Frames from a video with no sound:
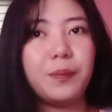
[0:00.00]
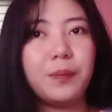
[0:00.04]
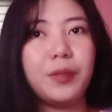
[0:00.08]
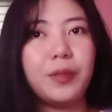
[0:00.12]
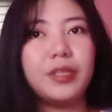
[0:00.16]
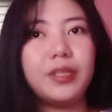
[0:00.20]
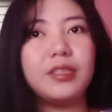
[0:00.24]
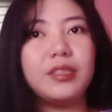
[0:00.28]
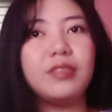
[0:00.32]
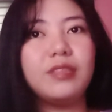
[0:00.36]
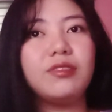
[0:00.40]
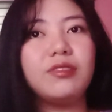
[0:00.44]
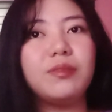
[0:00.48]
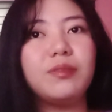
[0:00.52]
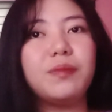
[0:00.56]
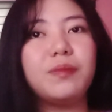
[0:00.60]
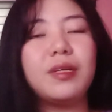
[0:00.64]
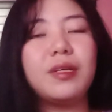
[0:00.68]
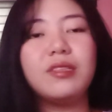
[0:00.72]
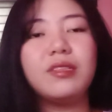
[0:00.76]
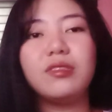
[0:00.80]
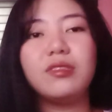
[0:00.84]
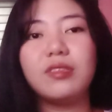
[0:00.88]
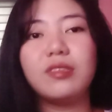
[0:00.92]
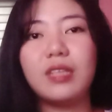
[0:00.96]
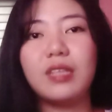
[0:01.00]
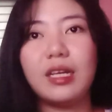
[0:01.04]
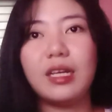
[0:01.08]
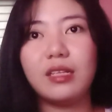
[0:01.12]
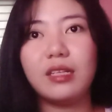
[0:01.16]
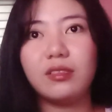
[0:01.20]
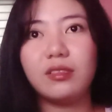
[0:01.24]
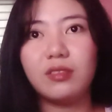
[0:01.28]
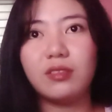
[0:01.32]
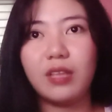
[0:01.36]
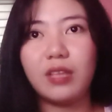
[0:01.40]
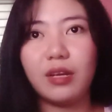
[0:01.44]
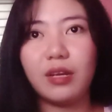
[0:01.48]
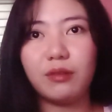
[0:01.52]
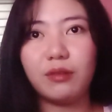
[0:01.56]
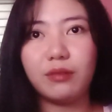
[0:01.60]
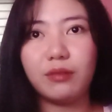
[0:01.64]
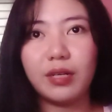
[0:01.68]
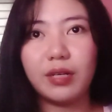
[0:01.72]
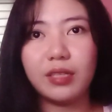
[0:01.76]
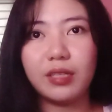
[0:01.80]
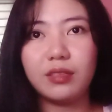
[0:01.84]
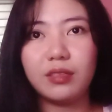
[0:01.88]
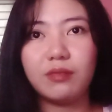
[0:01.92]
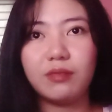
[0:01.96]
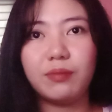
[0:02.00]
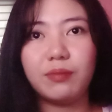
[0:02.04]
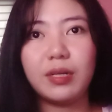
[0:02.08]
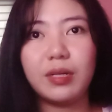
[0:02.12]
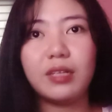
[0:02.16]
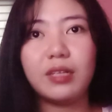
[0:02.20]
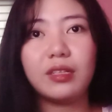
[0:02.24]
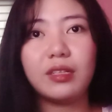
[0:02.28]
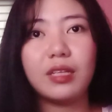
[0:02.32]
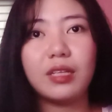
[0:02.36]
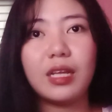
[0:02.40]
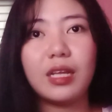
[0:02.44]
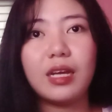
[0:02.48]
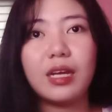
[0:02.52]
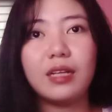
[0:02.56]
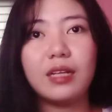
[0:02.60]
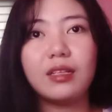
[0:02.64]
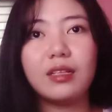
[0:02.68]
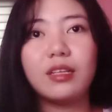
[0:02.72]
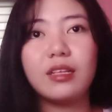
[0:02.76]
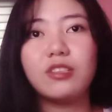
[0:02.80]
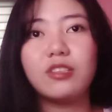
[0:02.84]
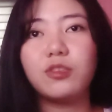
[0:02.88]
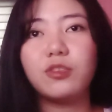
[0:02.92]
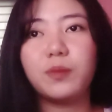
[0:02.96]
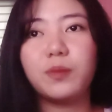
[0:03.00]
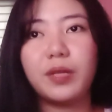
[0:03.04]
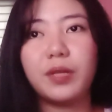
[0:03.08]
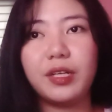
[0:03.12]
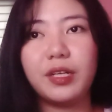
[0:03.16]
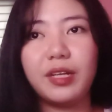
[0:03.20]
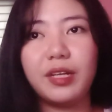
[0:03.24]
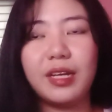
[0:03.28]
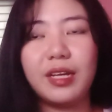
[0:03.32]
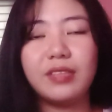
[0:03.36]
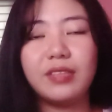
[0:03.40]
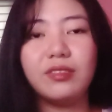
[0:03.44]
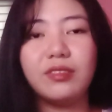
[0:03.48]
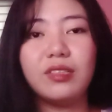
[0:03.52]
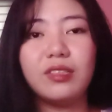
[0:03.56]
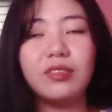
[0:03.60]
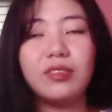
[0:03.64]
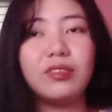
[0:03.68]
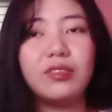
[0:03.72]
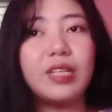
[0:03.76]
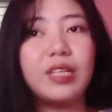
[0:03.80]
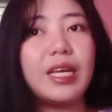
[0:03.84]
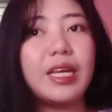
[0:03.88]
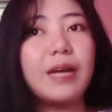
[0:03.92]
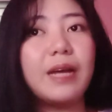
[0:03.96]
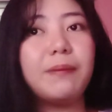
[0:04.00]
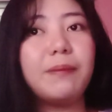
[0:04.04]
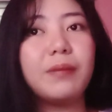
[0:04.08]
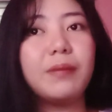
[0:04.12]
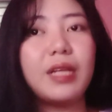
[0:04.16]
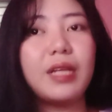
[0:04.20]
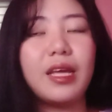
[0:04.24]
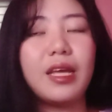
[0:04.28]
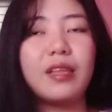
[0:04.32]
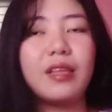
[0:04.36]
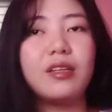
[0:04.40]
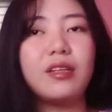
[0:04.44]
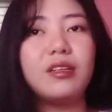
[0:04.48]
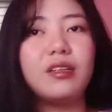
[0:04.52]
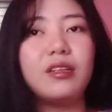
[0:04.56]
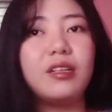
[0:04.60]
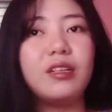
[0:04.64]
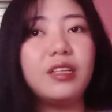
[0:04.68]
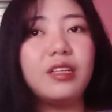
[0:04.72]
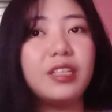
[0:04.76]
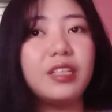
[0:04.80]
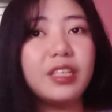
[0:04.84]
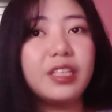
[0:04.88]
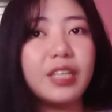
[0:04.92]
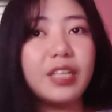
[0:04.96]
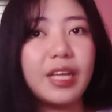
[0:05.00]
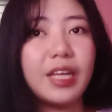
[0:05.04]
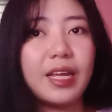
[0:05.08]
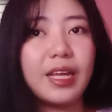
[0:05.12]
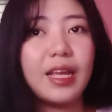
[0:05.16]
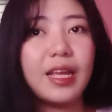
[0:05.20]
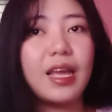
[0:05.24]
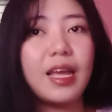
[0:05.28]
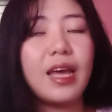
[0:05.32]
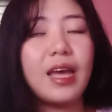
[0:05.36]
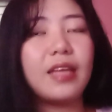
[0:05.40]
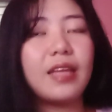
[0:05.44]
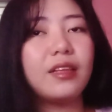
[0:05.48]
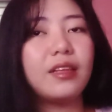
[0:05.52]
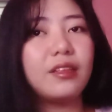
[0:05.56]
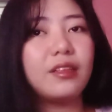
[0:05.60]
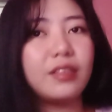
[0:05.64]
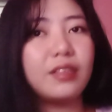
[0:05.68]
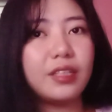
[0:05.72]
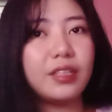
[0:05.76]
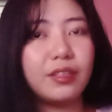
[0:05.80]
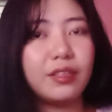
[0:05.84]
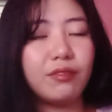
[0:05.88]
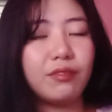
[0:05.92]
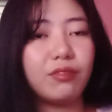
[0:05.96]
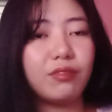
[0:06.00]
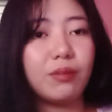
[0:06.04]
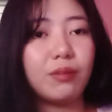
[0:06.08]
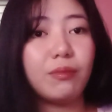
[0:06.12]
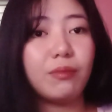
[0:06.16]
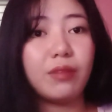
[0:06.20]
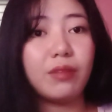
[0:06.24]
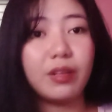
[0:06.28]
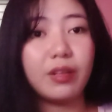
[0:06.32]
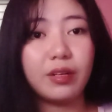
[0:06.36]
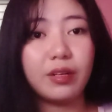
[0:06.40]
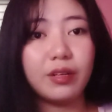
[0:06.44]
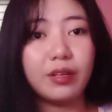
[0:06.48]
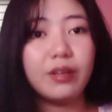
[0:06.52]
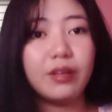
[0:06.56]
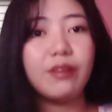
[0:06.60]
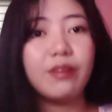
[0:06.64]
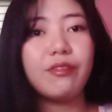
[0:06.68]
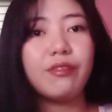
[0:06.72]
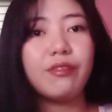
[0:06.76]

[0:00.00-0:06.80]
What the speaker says: Participants get direct practical experience as they apply their learning and learn from their